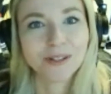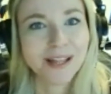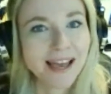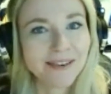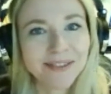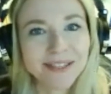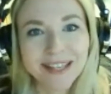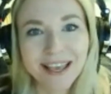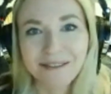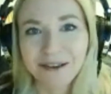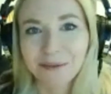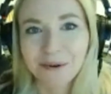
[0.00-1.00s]
life
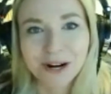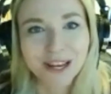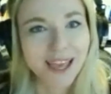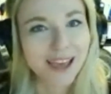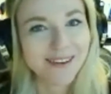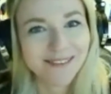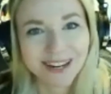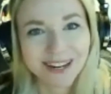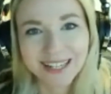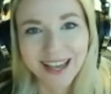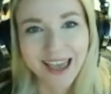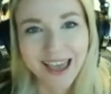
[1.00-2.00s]
saving work every
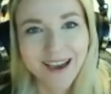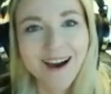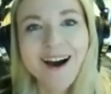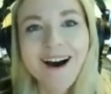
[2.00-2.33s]
day.